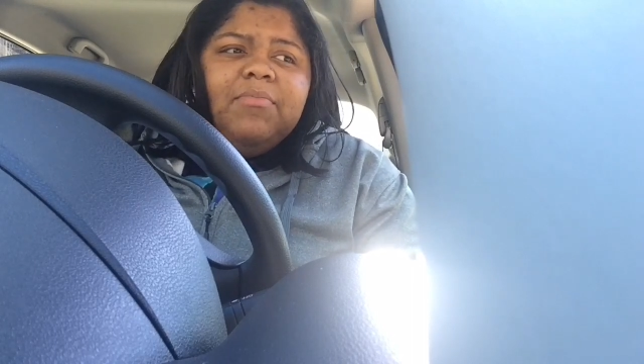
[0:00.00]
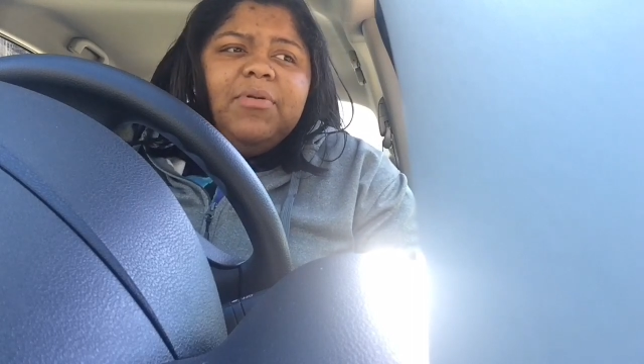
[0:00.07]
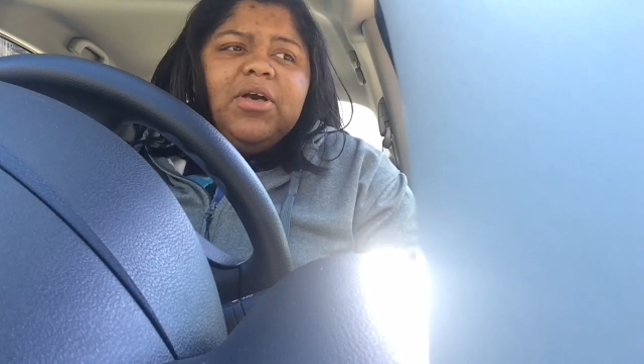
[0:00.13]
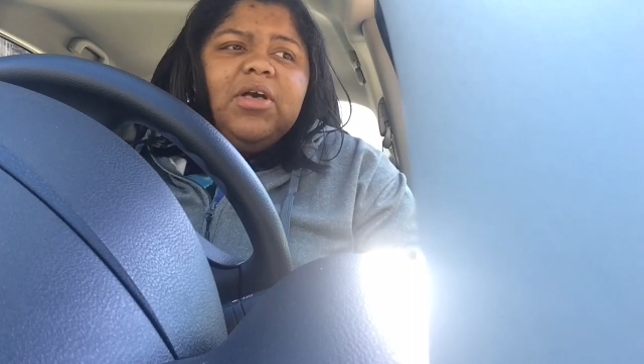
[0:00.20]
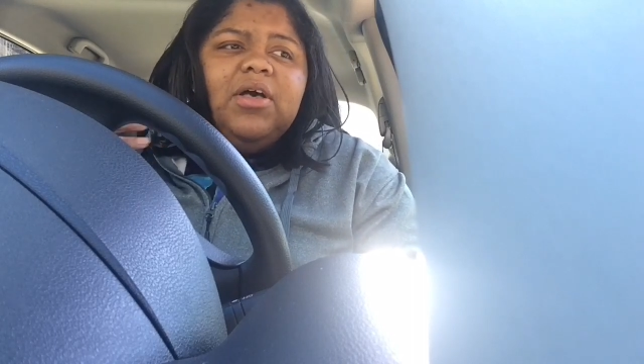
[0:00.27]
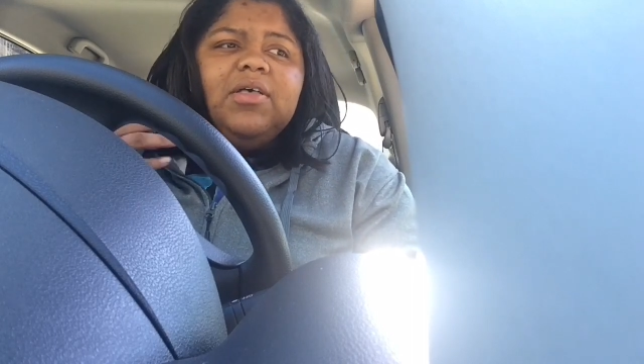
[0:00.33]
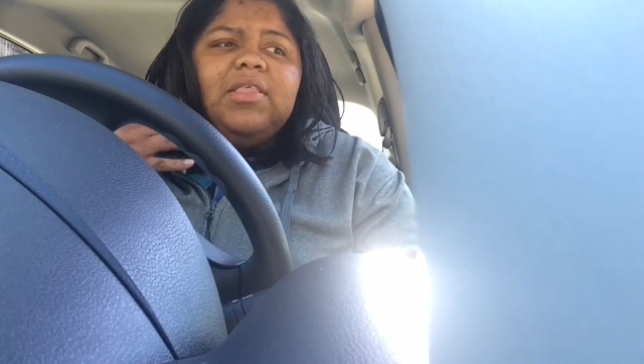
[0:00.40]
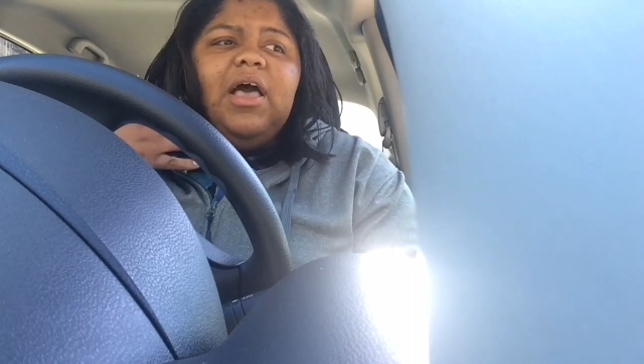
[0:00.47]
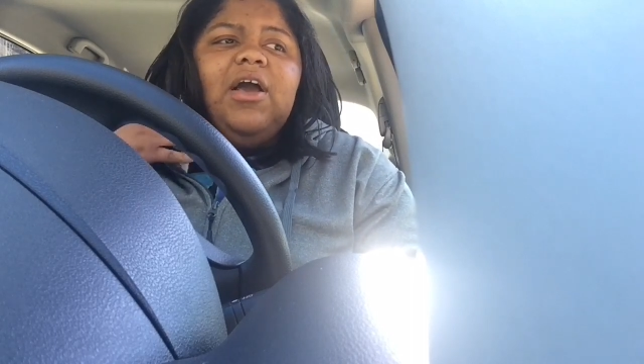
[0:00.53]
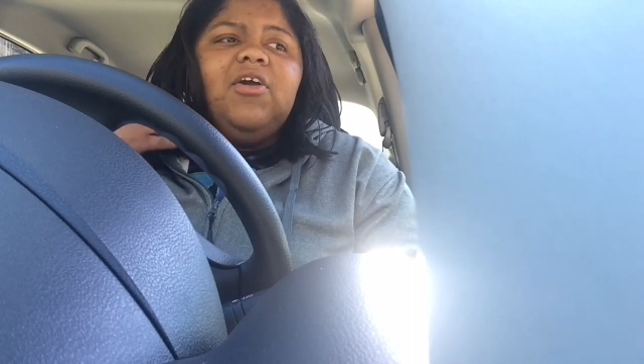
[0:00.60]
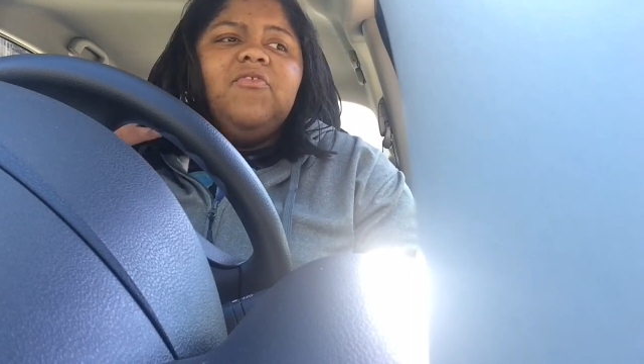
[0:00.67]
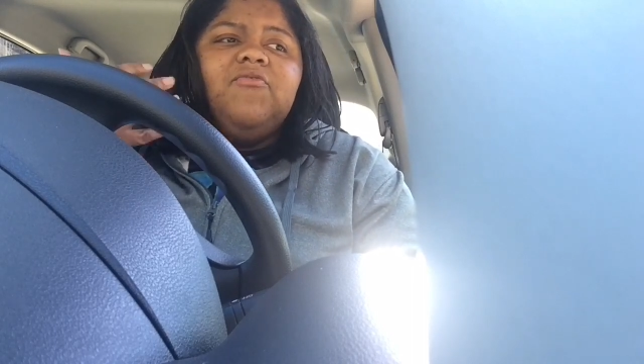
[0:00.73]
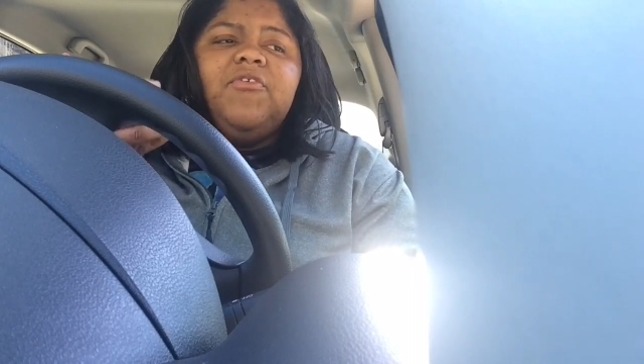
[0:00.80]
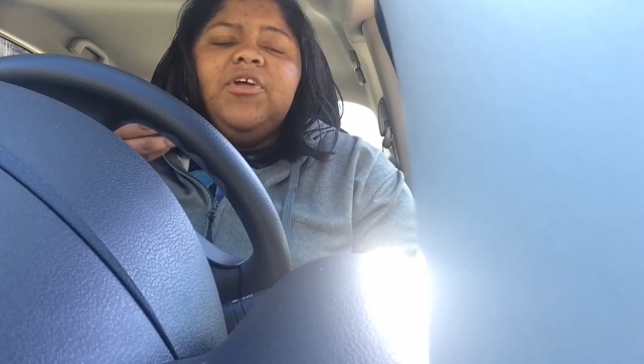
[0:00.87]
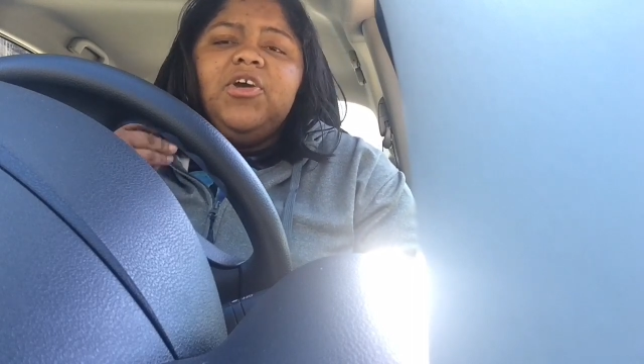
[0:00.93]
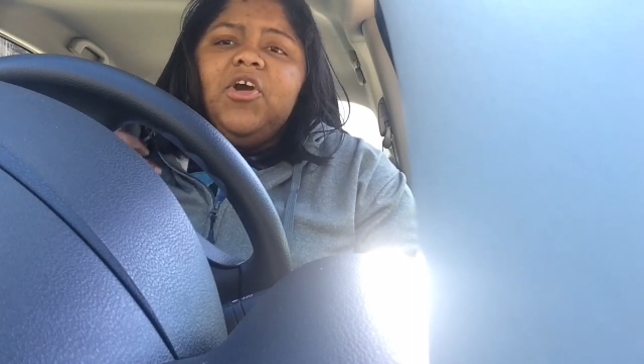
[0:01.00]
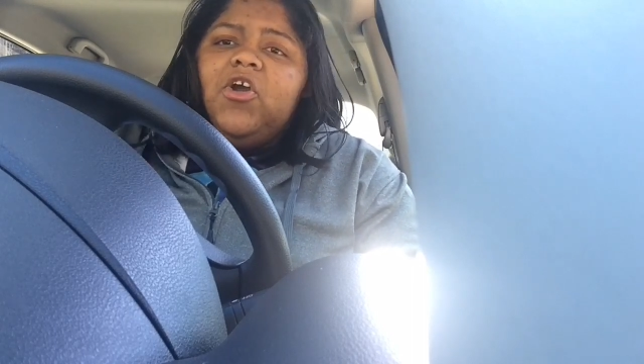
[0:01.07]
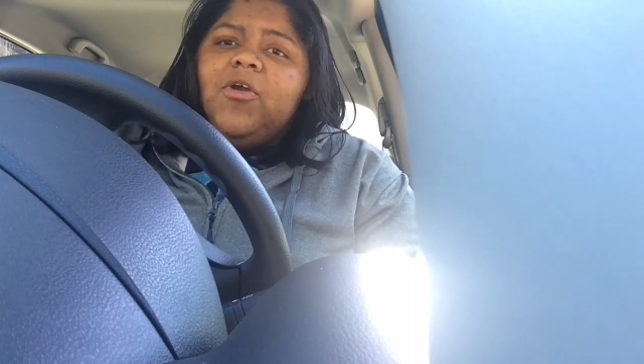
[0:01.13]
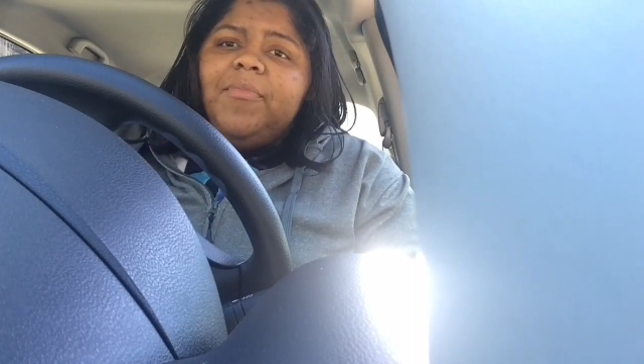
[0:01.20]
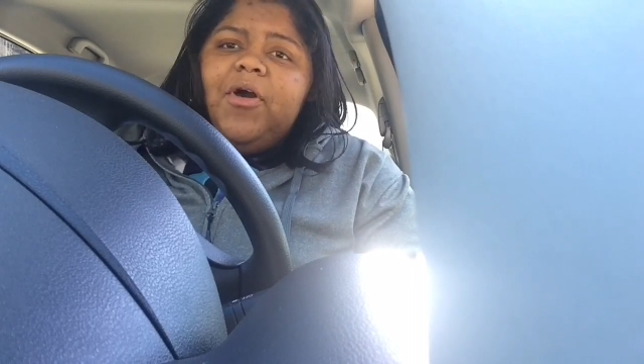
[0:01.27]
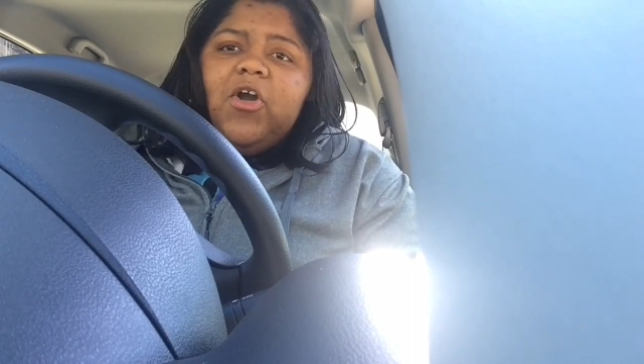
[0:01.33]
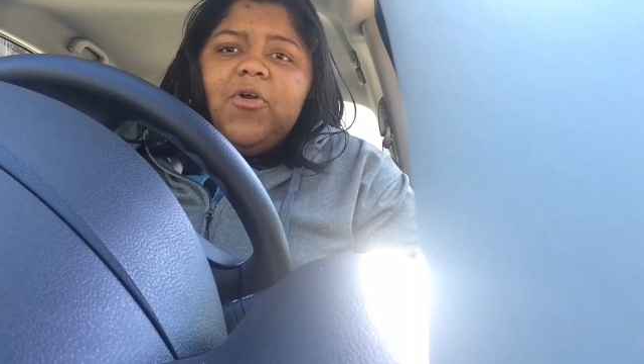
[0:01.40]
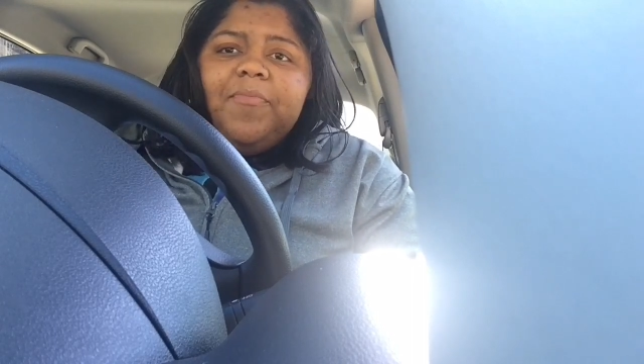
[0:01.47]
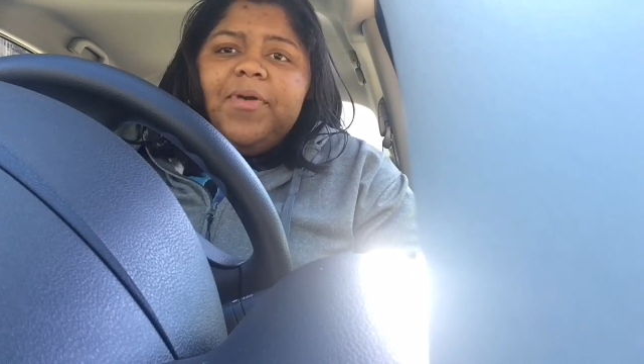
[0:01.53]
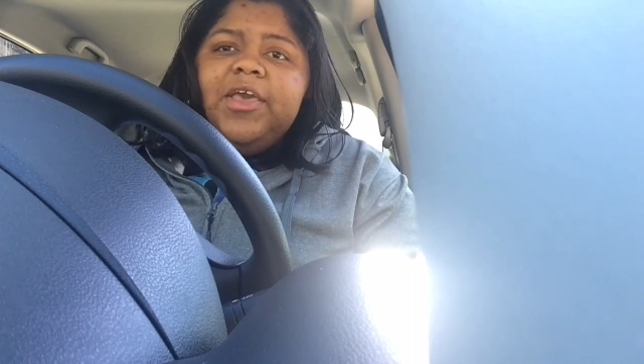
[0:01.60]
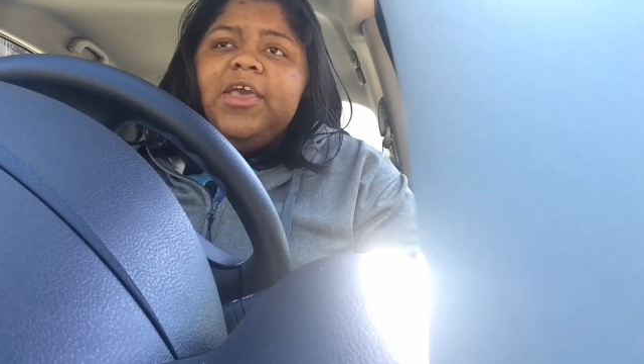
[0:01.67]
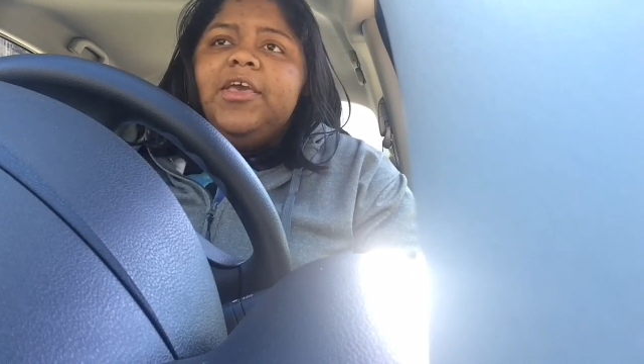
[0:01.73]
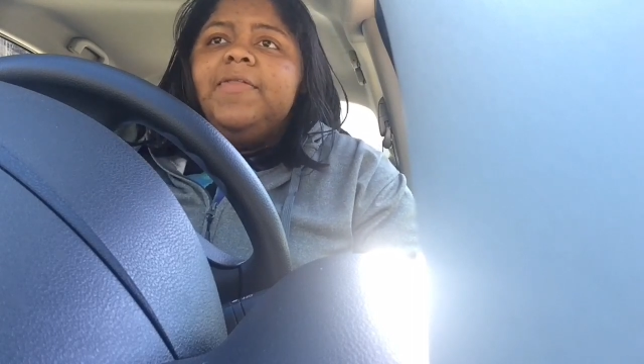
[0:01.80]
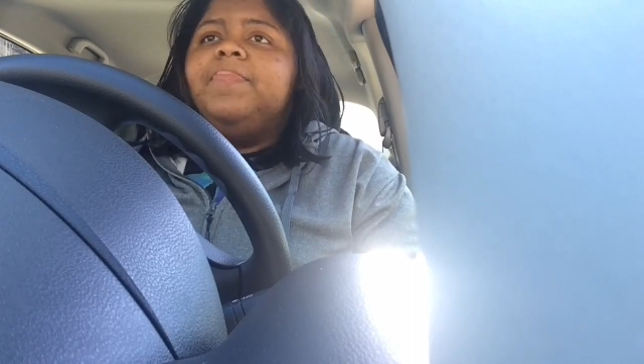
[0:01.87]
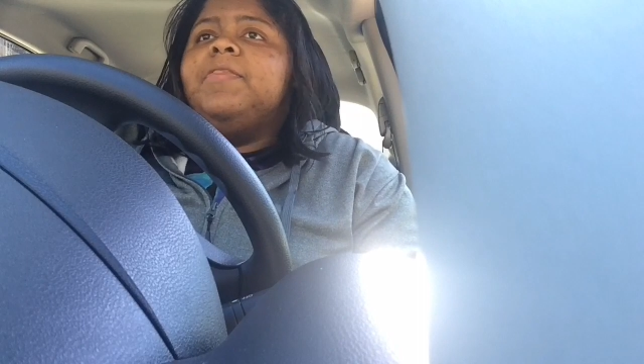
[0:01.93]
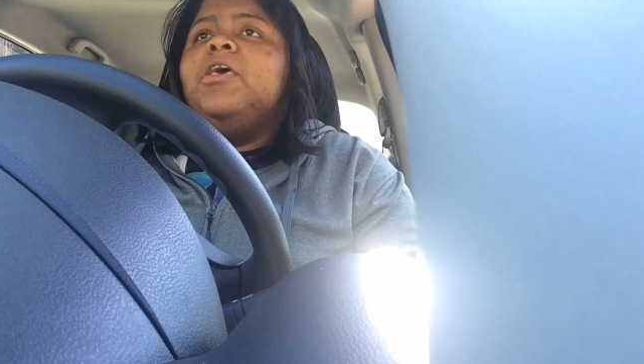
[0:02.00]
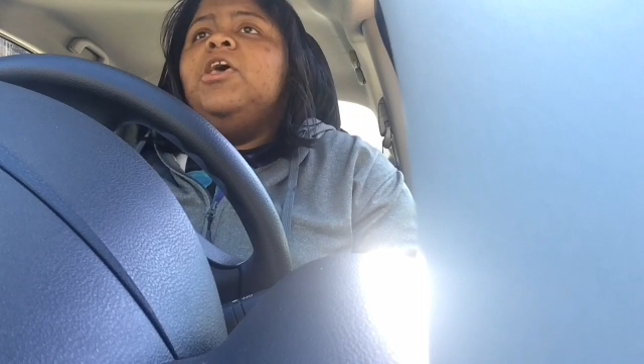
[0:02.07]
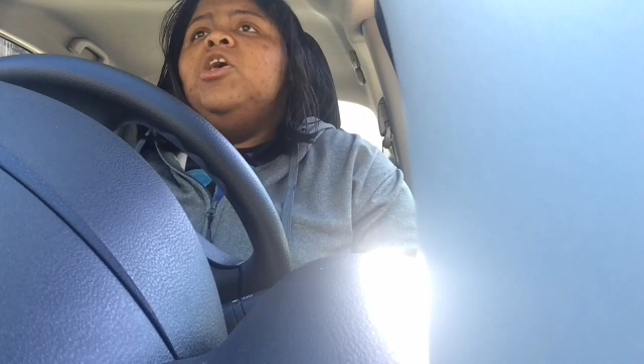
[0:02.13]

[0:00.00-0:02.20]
Because I confronted her about her man.